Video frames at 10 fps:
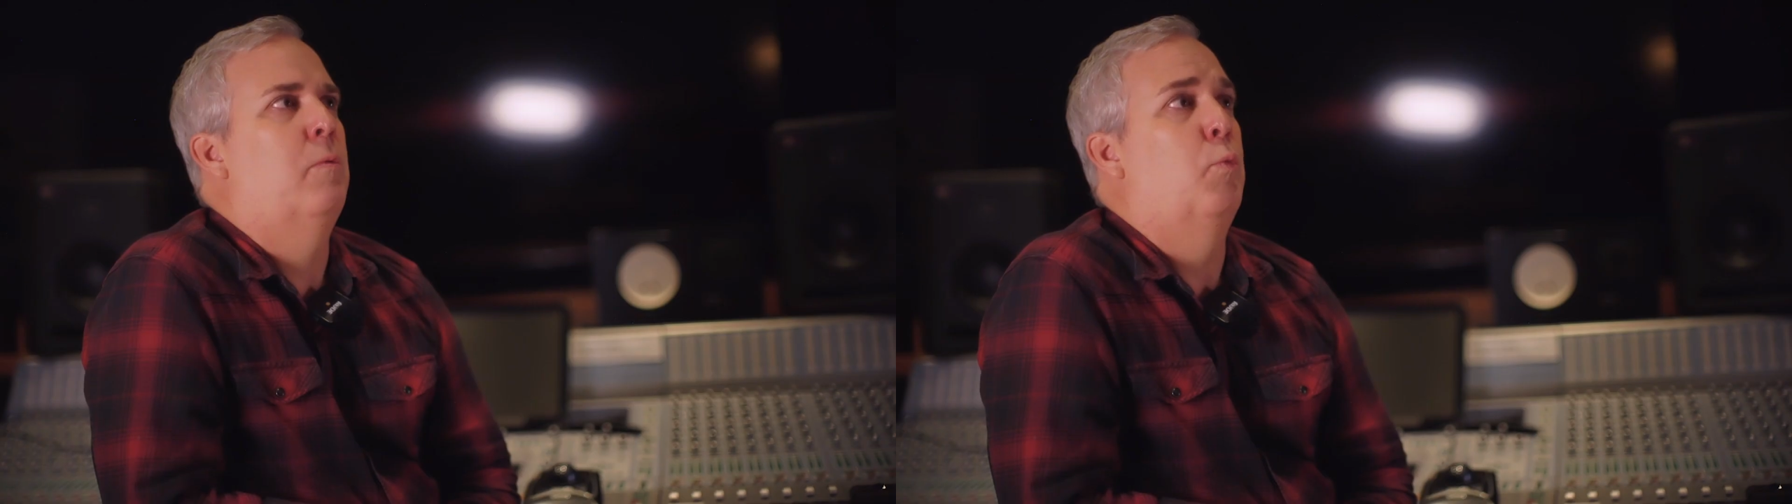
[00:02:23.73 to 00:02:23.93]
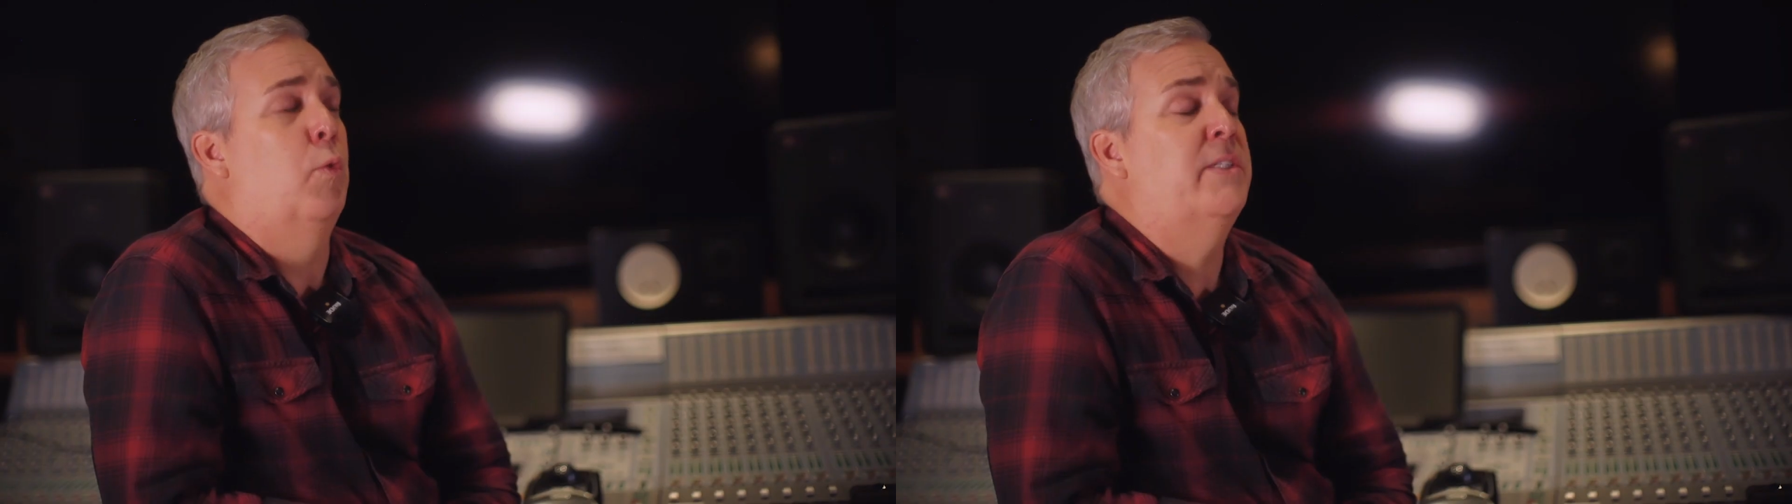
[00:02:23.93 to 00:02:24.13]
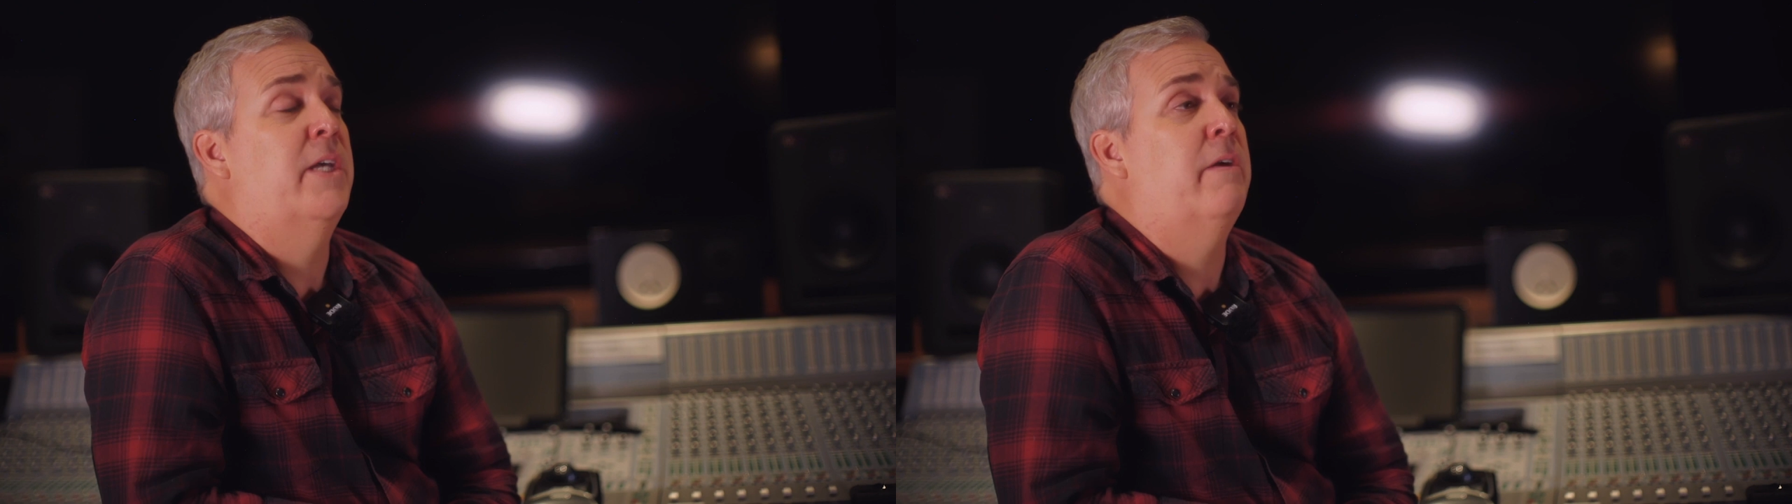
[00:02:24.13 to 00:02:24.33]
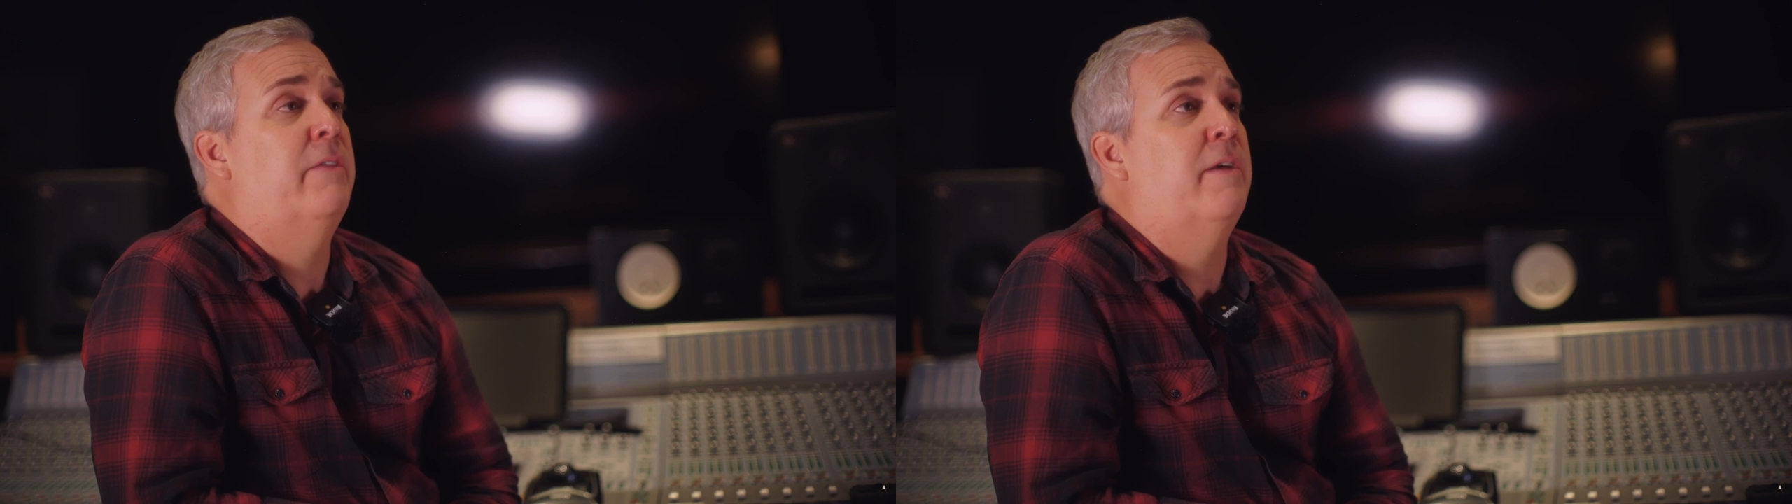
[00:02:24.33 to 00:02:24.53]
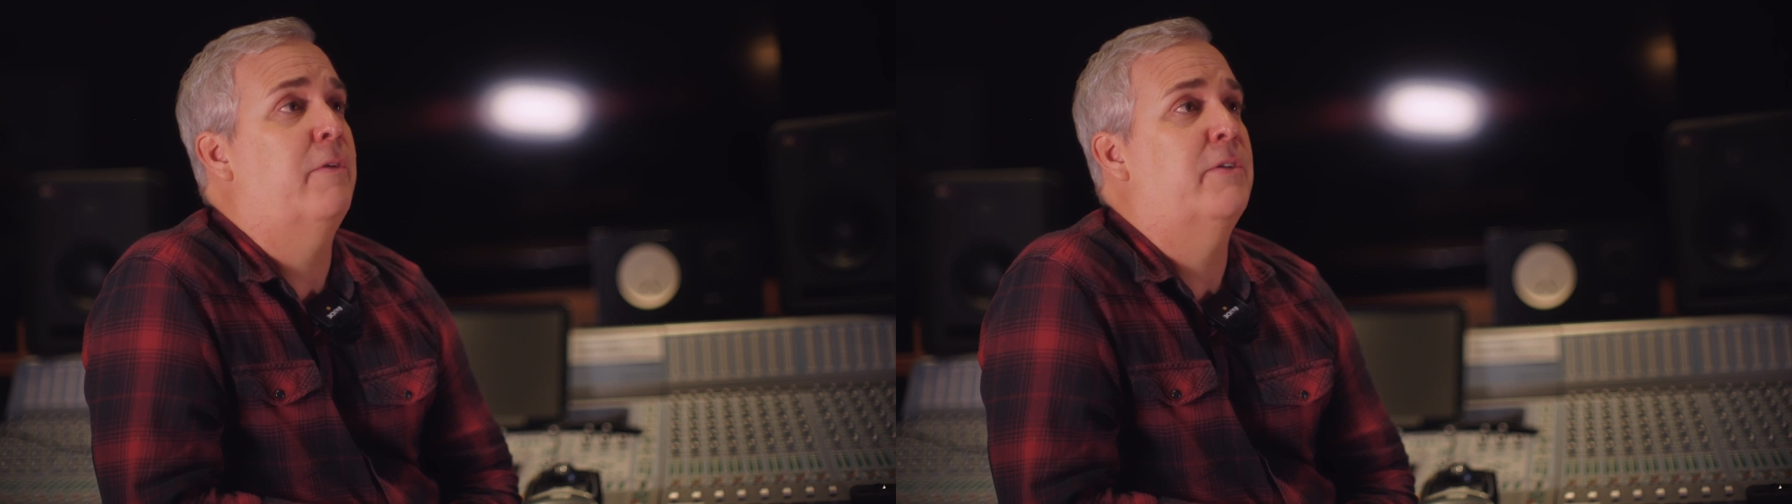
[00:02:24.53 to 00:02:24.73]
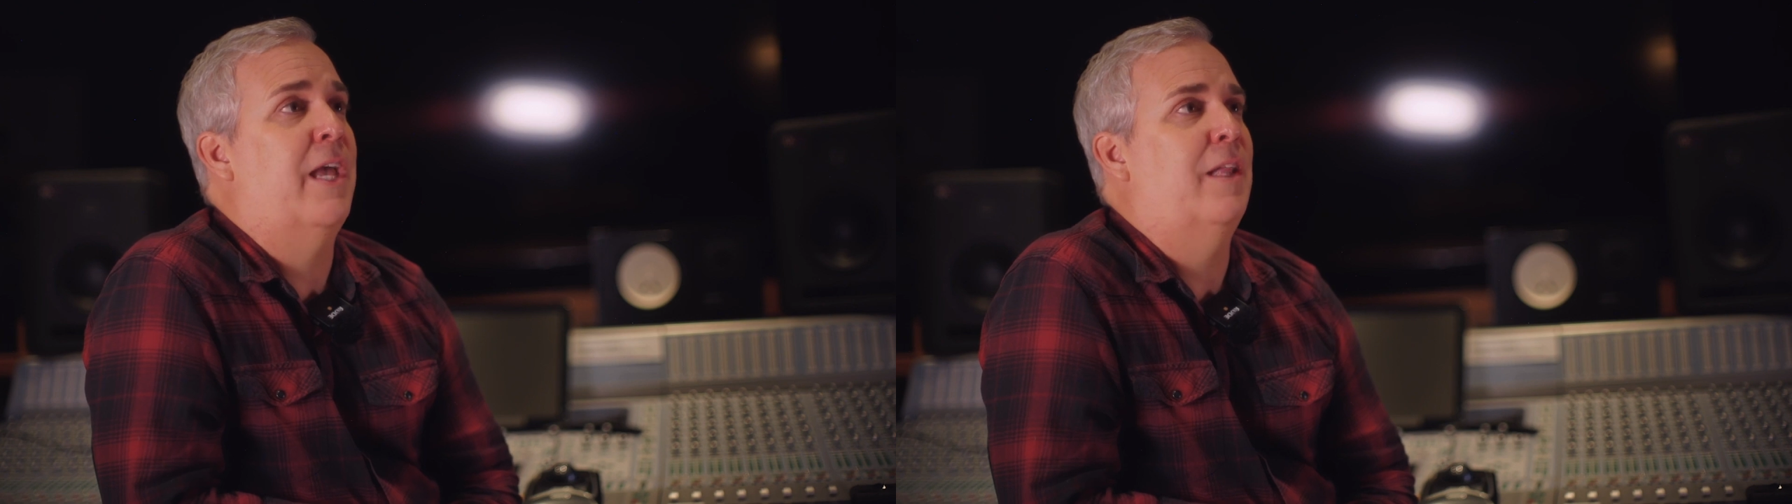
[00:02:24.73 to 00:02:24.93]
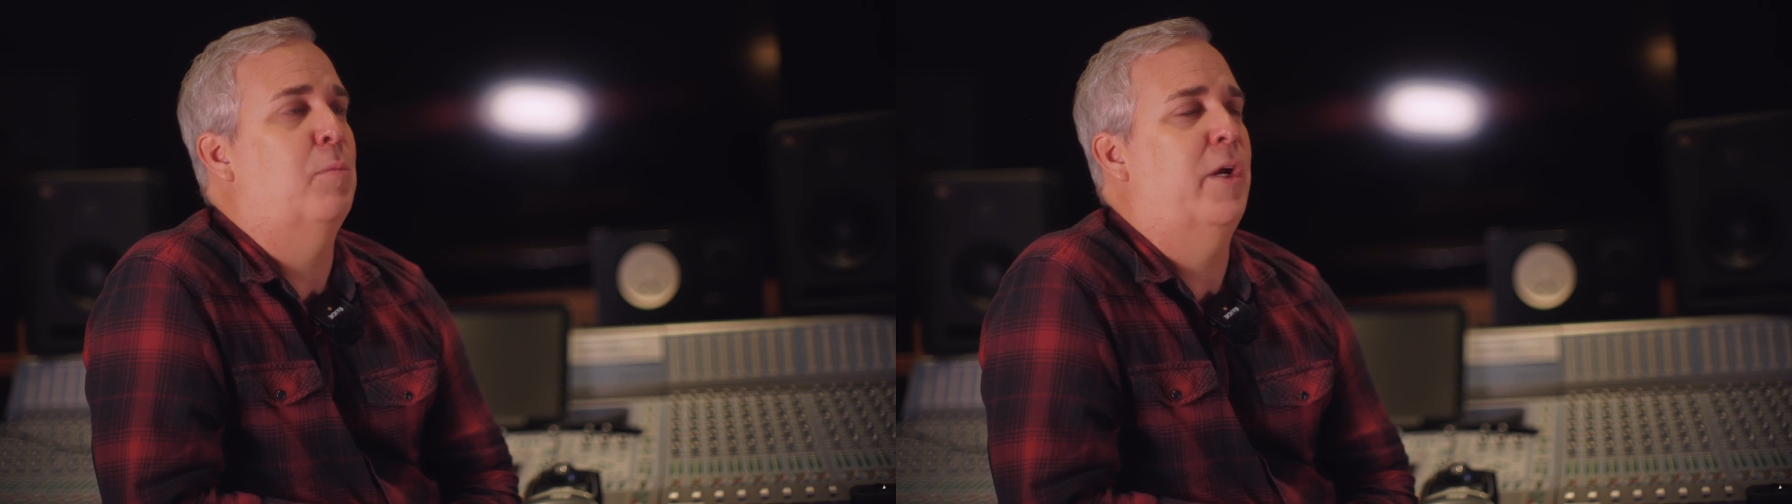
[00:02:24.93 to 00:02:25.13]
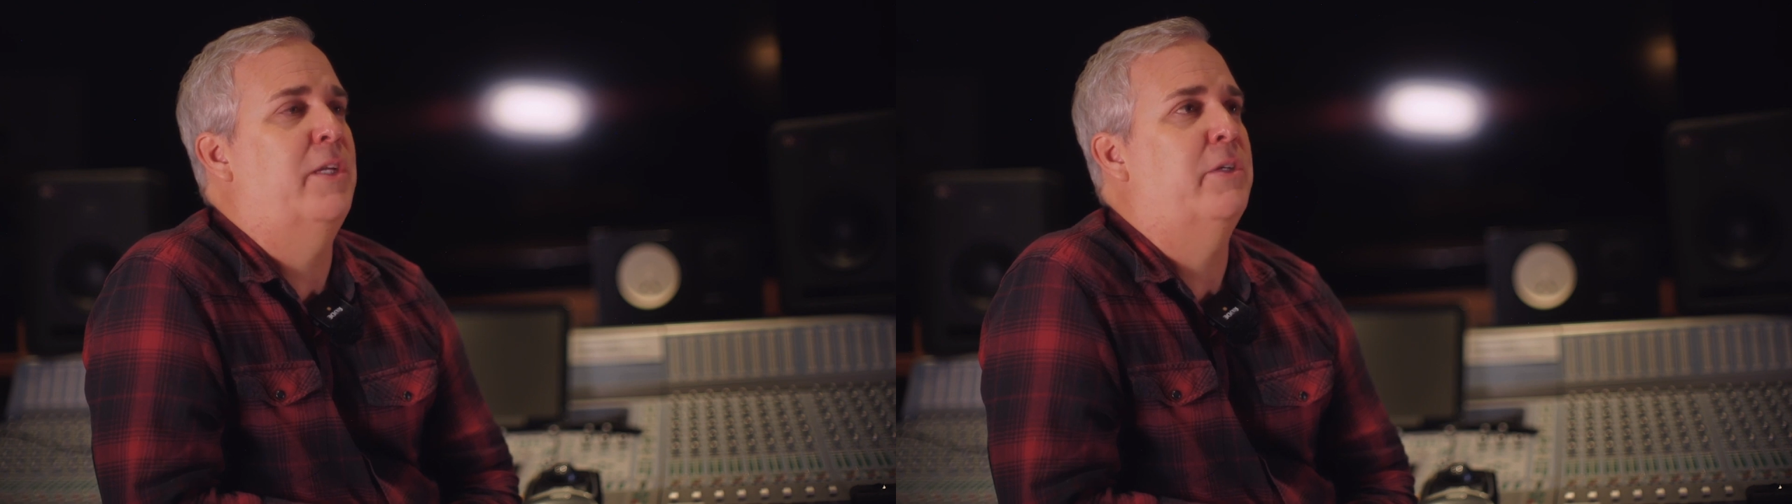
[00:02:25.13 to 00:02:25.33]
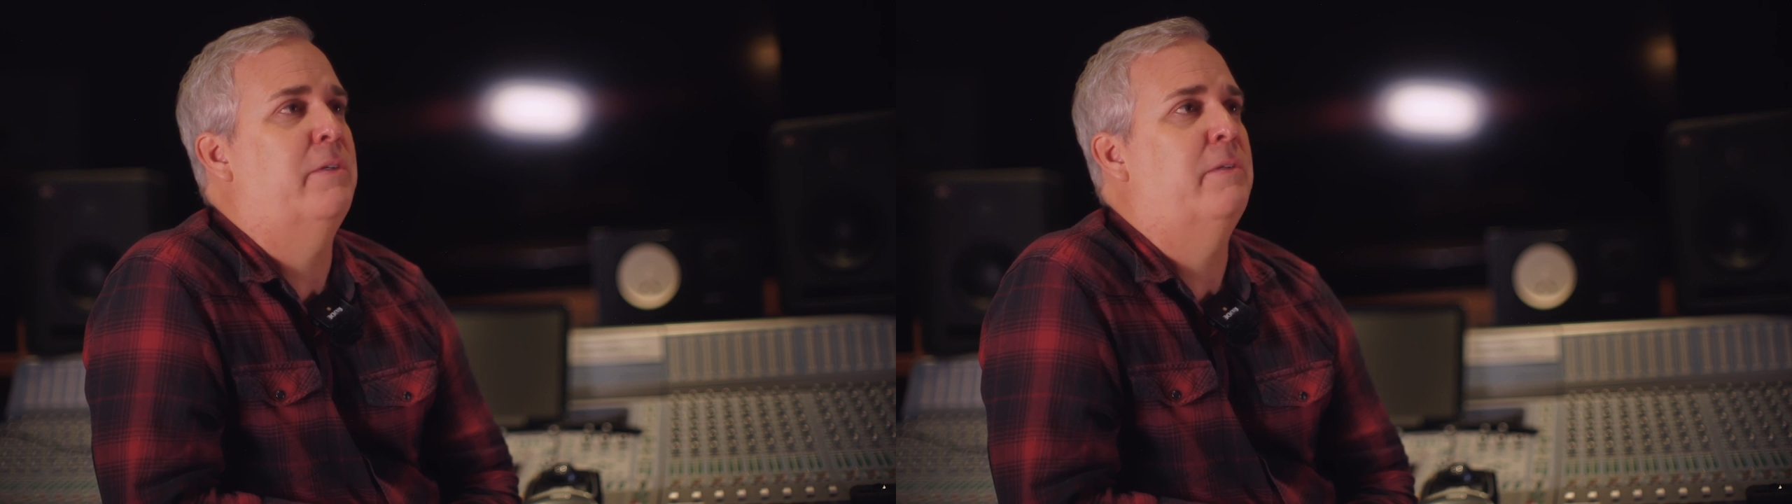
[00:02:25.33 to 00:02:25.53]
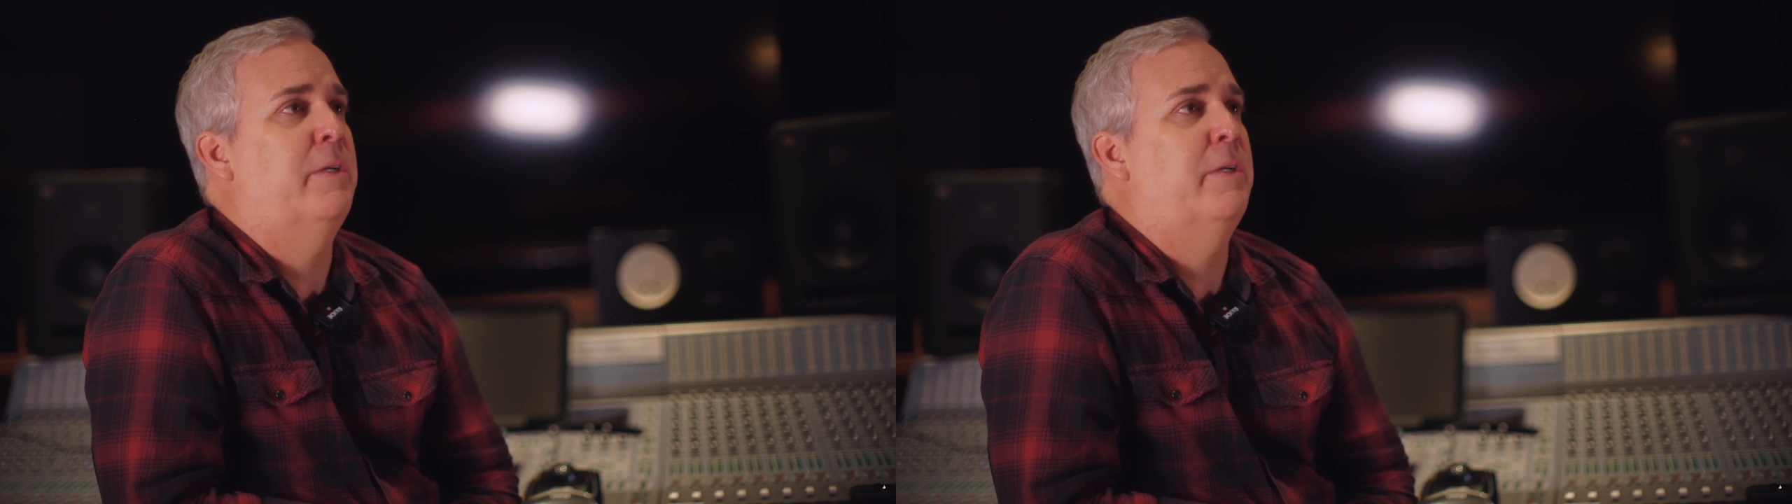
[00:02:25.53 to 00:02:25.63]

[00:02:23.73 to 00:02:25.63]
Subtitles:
Once I heard that first calibration,